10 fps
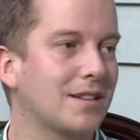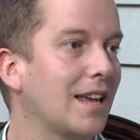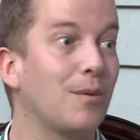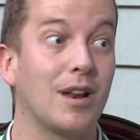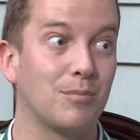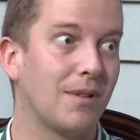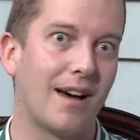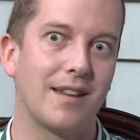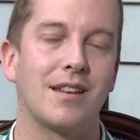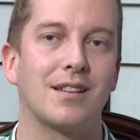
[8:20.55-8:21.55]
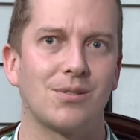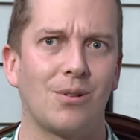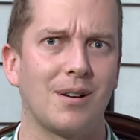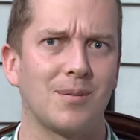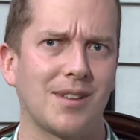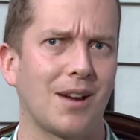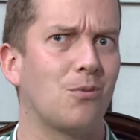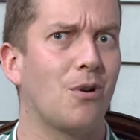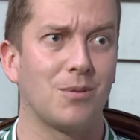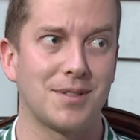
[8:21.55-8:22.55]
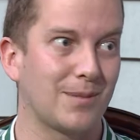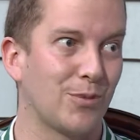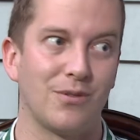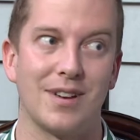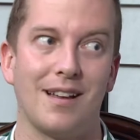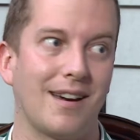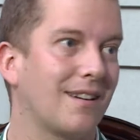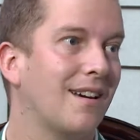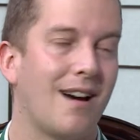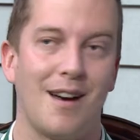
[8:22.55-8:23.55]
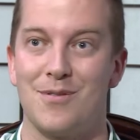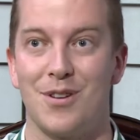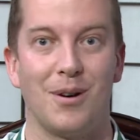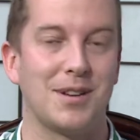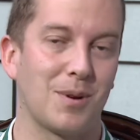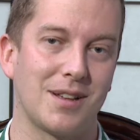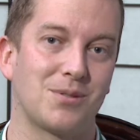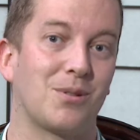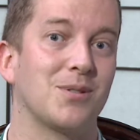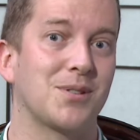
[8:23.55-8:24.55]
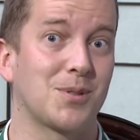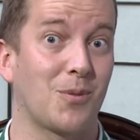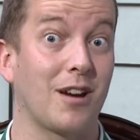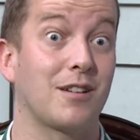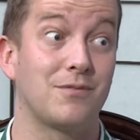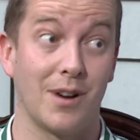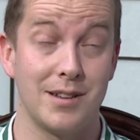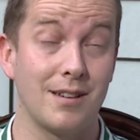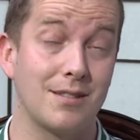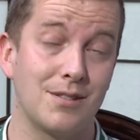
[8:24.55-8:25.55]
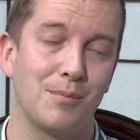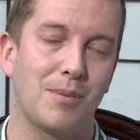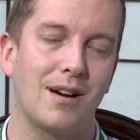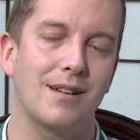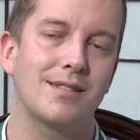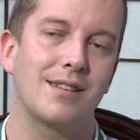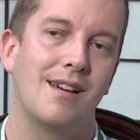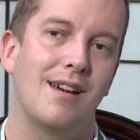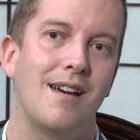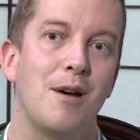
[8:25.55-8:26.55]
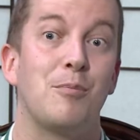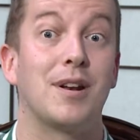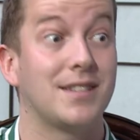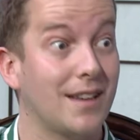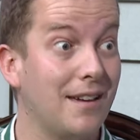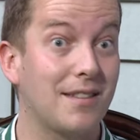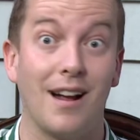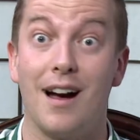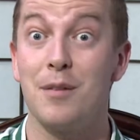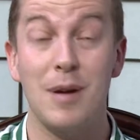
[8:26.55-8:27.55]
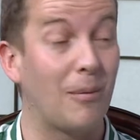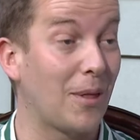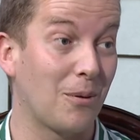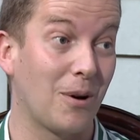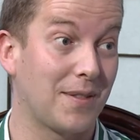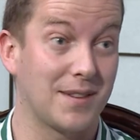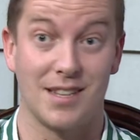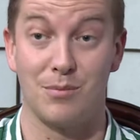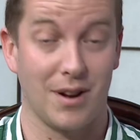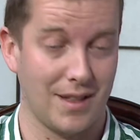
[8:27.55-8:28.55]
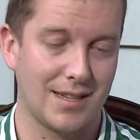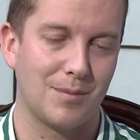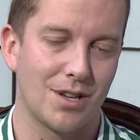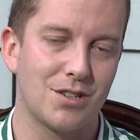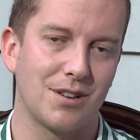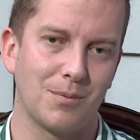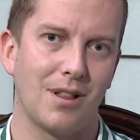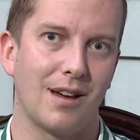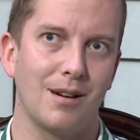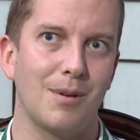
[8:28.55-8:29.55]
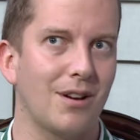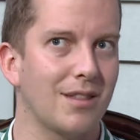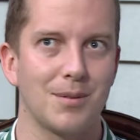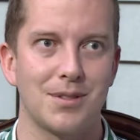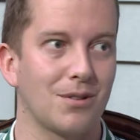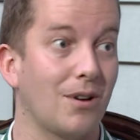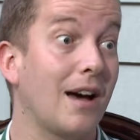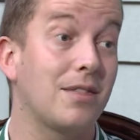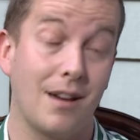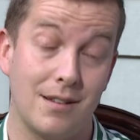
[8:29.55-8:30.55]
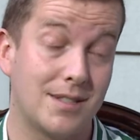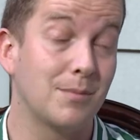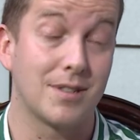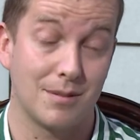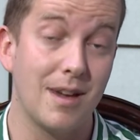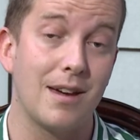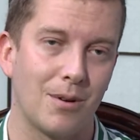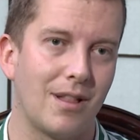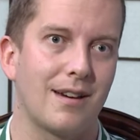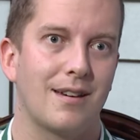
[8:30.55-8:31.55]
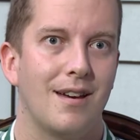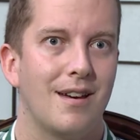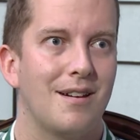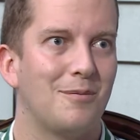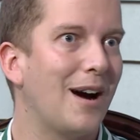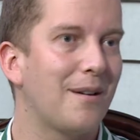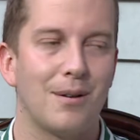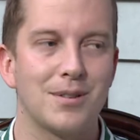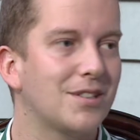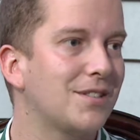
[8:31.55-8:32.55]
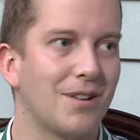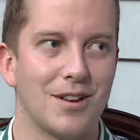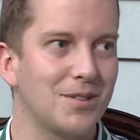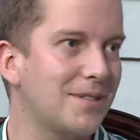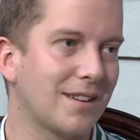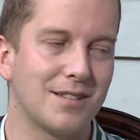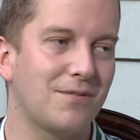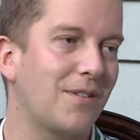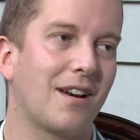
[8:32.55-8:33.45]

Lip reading: He went in blind, and then he saw it and he was like, what was this movie? Like, I have no idea what I saw, and also was quite confronting in certain parts. But in saying that, other people that were at the cinema at that same session were like, oh my God, that was so similar to me. Were like, wow, that was just so interesting and different.